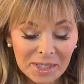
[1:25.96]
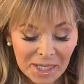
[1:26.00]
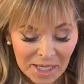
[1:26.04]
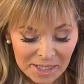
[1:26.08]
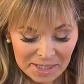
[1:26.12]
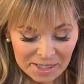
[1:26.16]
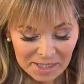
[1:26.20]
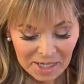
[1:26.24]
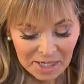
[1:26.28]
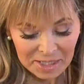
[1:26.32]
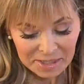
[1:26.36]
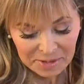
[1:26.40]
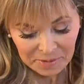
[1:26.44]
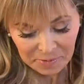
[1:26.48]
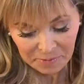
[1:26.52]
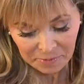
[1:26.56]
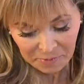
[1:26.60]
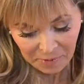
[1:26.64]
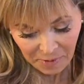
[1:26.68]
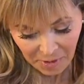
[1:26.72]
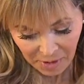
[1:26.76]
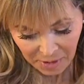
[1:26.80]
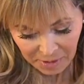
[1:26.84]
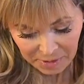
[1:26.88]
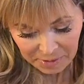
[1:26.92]
that's nice and
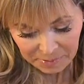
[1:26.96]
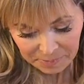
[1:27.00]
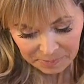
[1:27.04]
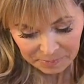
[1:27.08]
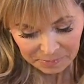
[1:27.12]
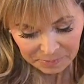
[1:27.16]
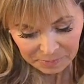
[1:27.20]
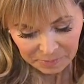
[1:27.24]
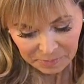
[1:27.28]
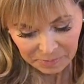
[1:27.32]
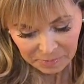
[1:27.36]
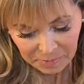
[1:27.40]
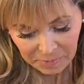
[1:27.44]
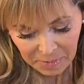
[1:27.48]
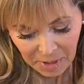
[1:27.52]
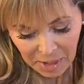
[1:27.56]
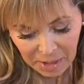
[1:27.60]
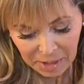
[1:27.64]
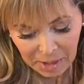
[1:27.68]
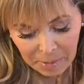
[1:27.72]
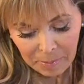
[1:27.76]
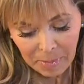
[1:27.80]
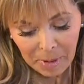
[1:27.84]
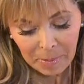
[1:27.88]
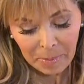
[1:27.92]
fine, I
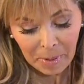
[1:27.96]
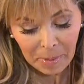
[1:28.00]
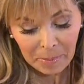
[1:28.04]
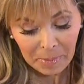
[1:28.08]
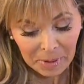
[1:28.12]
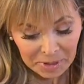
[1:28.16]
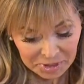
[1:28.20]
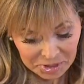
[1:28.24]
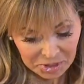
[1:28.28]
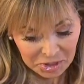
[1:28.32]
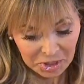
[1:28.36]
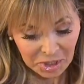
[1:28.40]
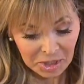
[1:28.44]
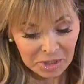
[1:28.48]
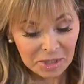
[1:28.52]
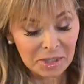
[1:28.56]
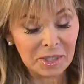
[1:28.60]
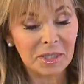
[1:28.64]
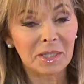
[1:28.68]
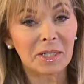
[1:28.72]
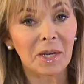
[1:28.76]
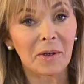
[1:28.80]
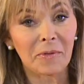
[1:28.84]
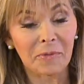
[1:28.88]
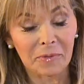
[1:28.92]
can make my mixture to
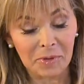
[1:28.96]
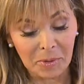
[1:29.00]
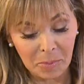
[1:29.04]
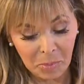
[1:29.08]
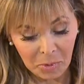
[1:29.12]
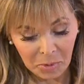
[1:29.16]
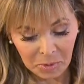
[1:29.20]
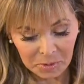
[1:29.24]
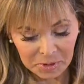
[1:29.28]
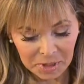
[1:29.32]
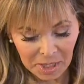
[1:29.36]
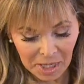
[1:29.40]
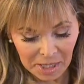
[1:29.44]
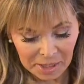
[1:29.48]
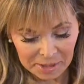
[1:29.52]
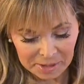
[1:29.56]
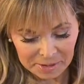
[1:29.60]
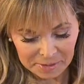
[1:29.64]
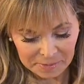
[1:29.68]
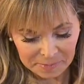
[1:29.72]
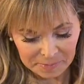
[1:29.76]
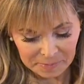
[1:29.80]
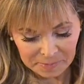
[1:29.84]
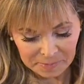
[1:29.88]
stuff the boiled eggs.